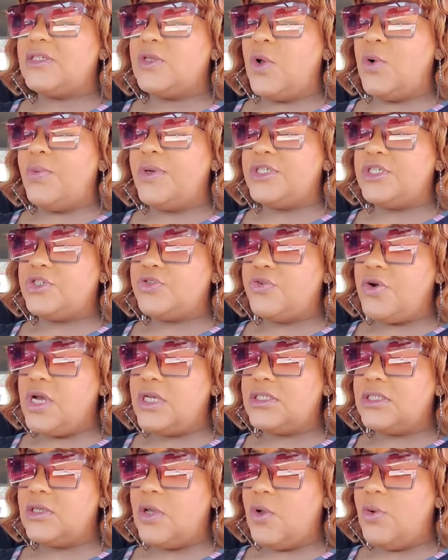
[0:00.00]
always
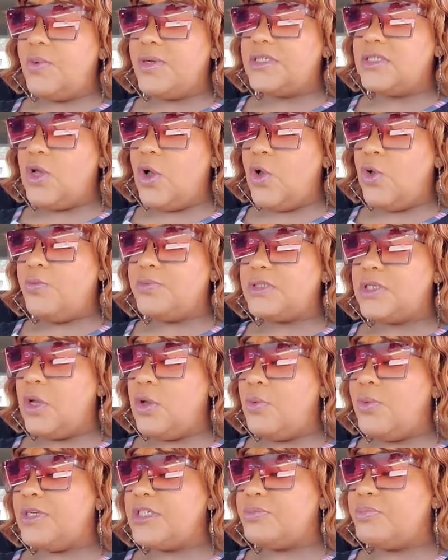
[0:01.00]
trusts, always hopes,
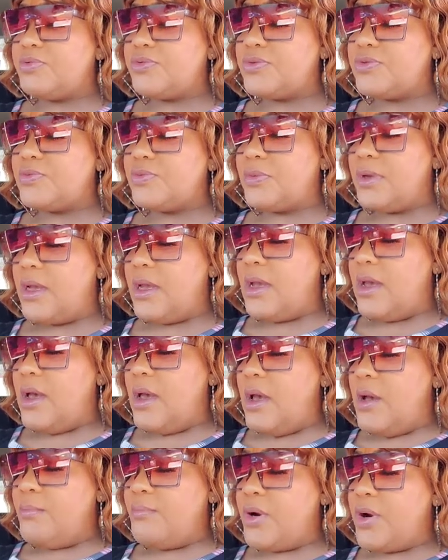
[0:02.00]
always
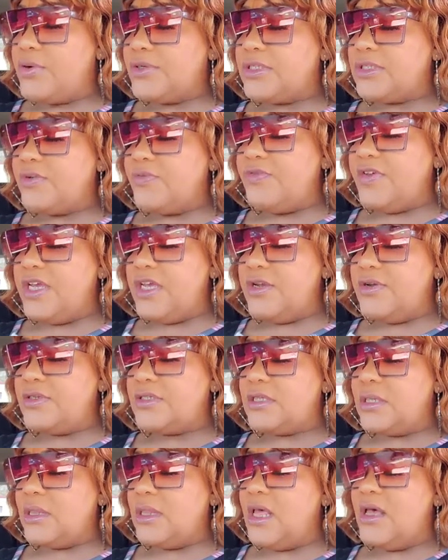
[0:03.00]

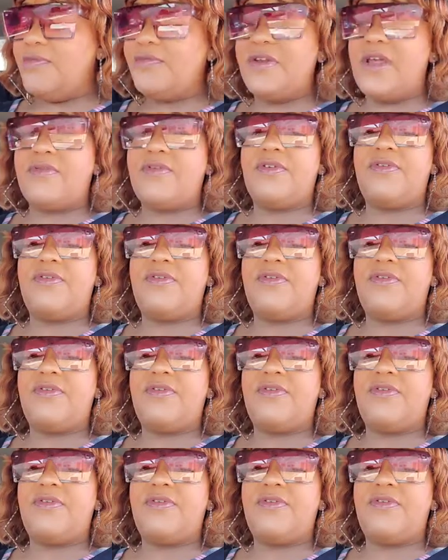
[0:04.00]
perseveres, love never